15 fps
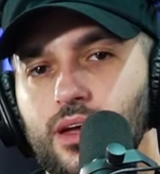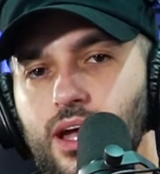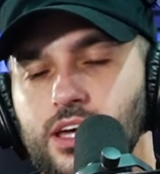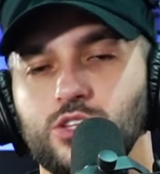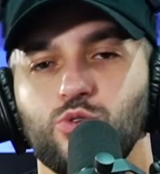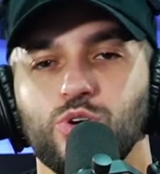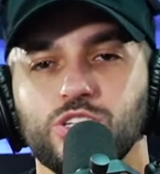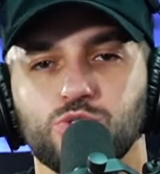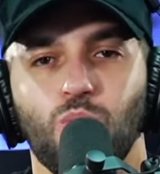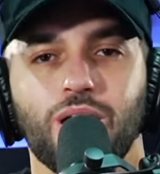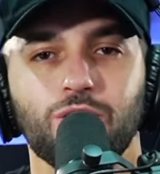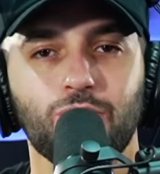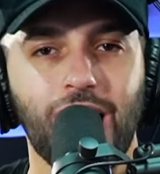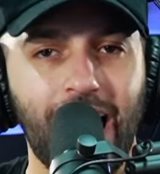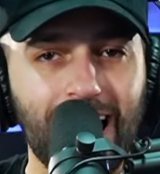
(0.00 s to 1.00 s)
And the reason why
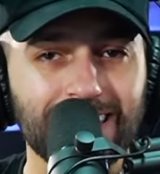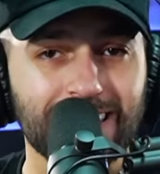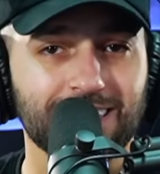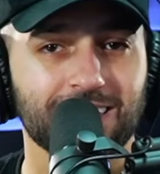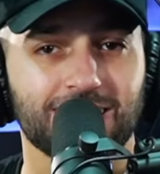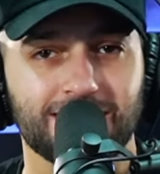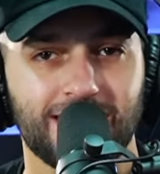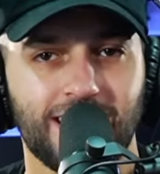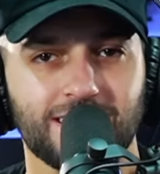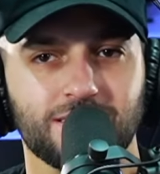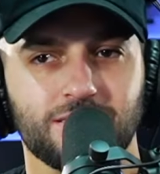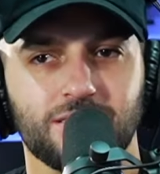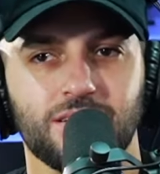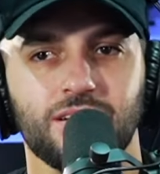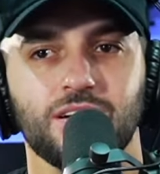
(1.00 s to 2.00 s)
you had that
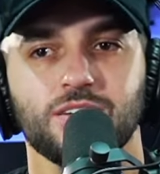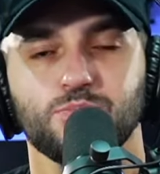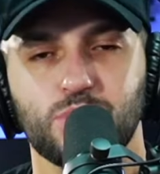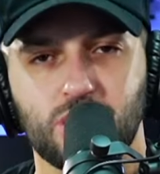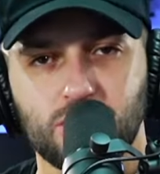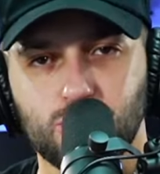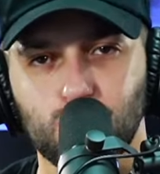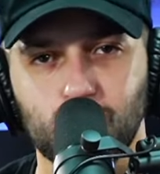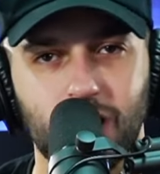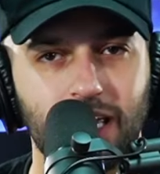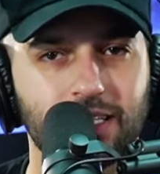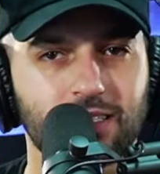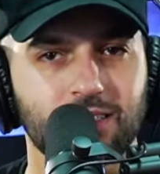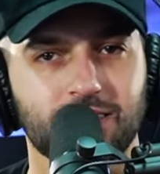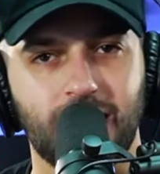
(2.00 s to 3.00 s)
success, because you
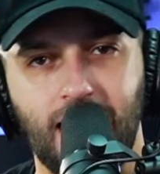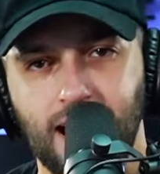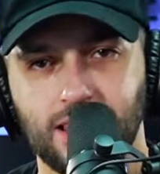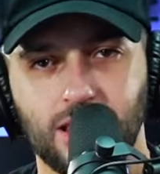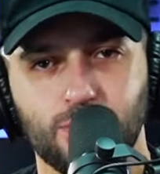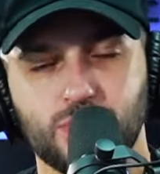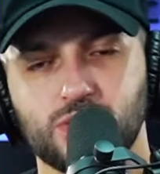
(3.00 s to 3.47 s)
changed the style up.